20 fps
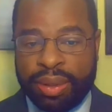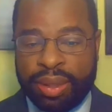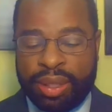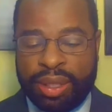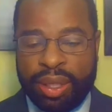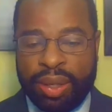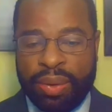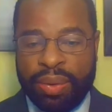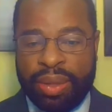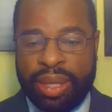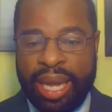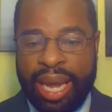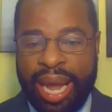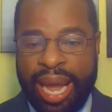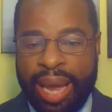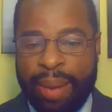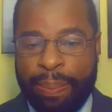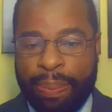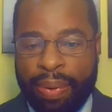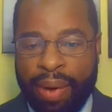So they
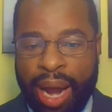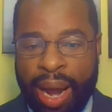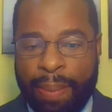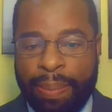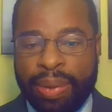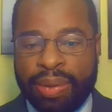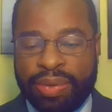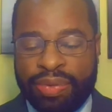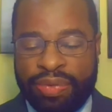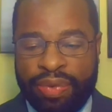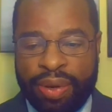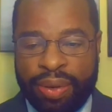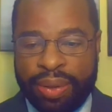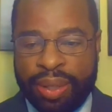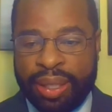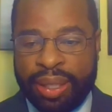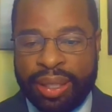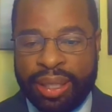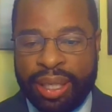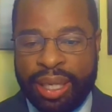had problems
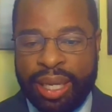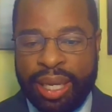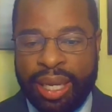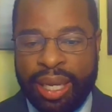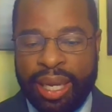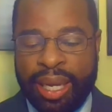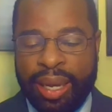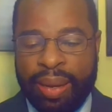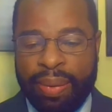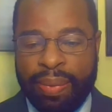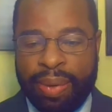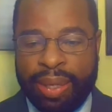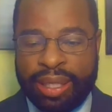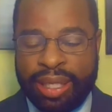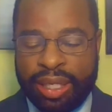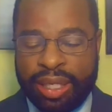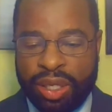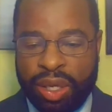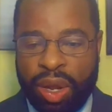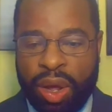voting
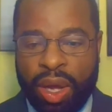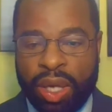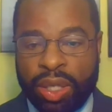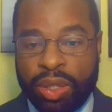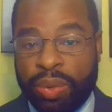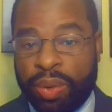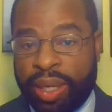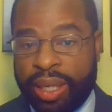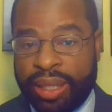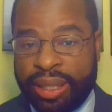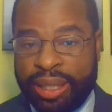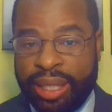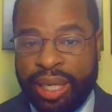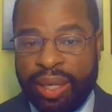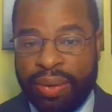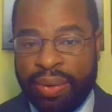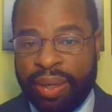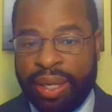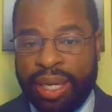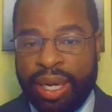because these laws were
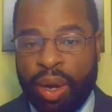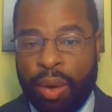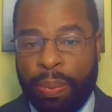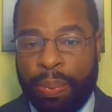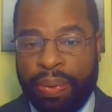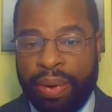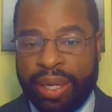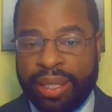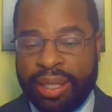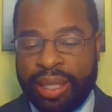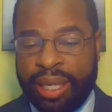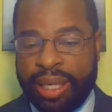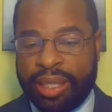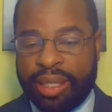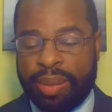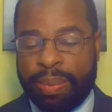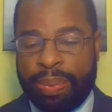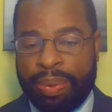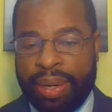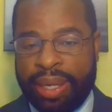continually oppressing and
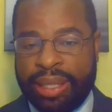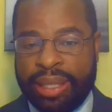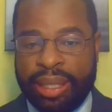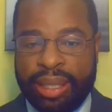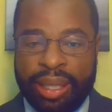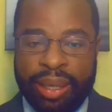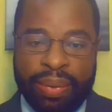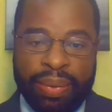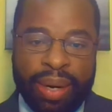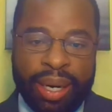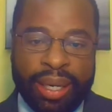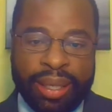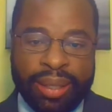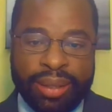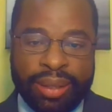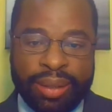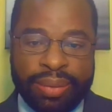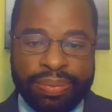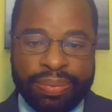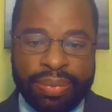suppressing their
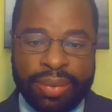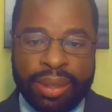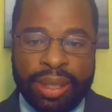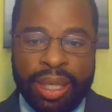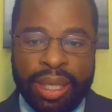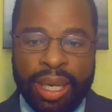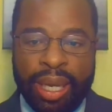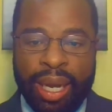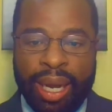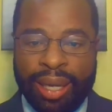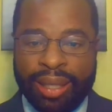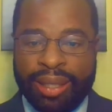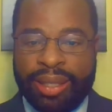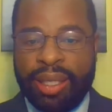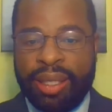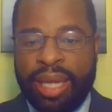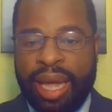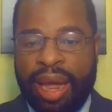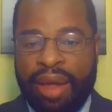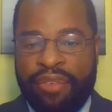rights
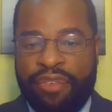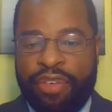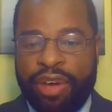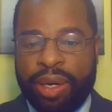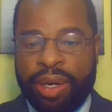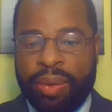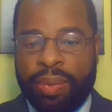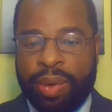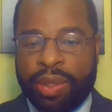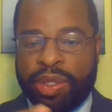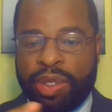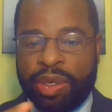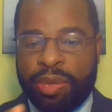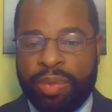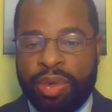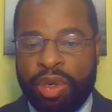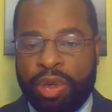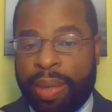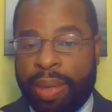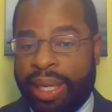until that foot was
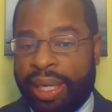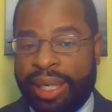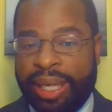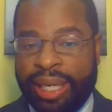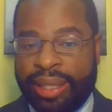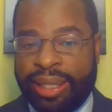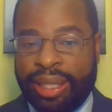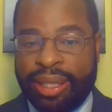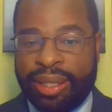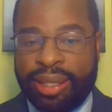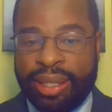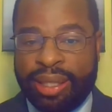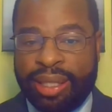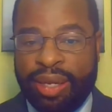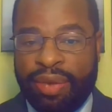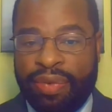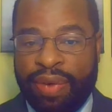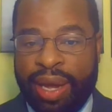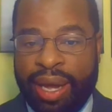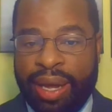removed by the
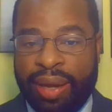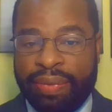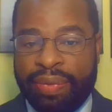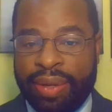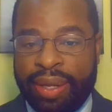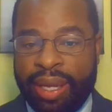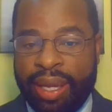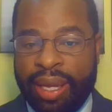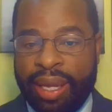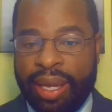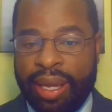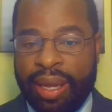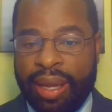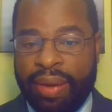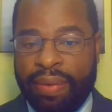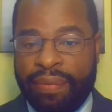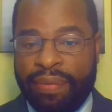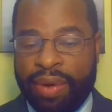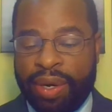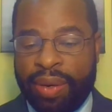1965
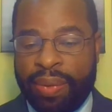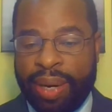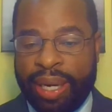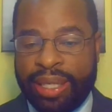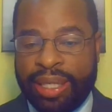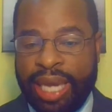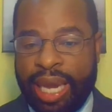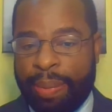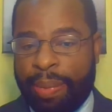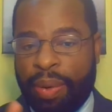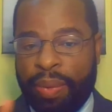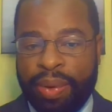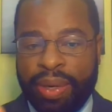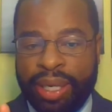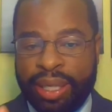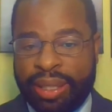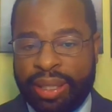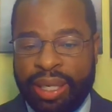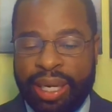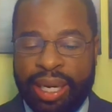Voting Rights Act. But we'll
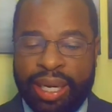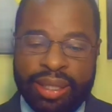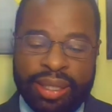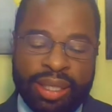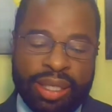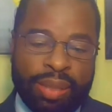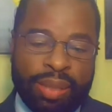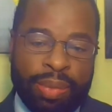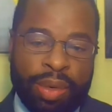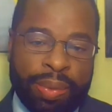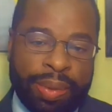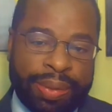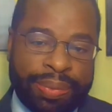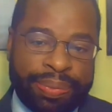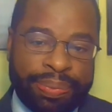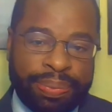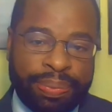get to that in just a moment.